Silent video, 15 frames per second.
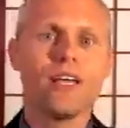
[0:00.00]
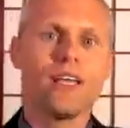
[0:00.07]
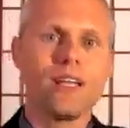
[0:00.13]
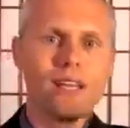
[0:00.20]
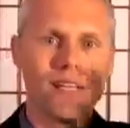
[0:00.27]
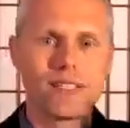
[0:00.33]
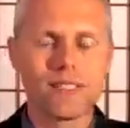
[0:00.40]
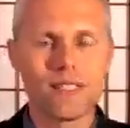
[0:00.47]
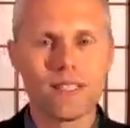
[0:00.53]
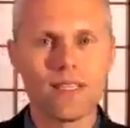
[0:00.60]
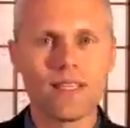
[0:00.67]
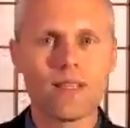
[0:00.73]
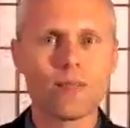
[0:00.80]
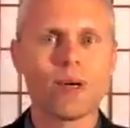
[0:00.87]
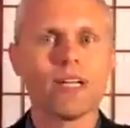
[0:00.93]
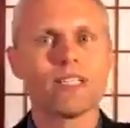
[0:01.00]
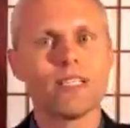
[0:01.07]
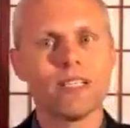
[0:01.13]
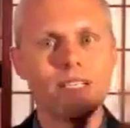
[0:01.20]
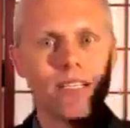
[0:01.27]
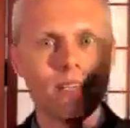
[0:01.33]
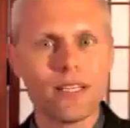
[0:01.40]
You listen in the
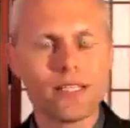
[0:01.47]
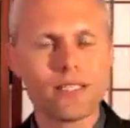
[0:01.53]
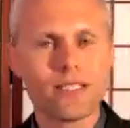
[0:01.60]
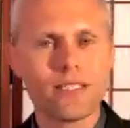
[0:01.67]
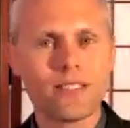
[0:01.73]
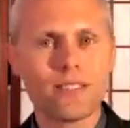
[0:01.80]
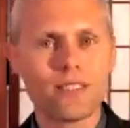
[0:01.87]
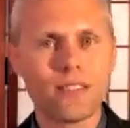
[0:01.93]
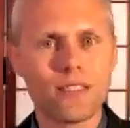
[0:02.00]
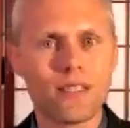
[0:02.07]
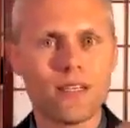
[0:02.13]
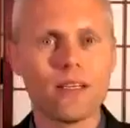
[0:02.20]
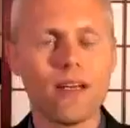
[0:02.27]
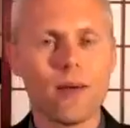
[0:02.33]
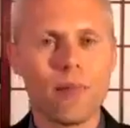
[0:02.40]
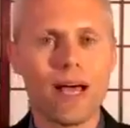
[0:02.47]
present, you listen to the